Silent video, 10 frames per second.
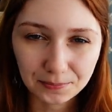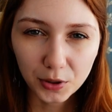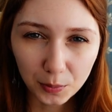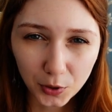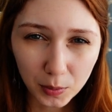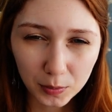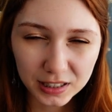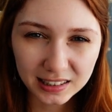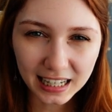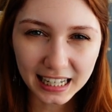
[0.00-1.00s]
But the problem
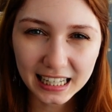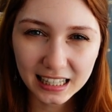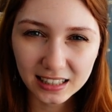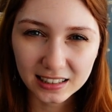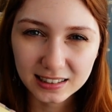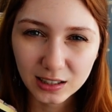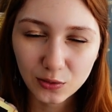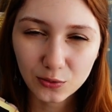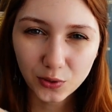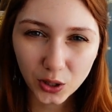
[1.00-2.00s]
is that he is
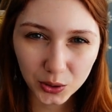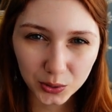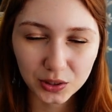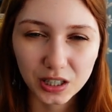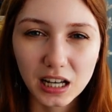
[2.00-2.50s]
followed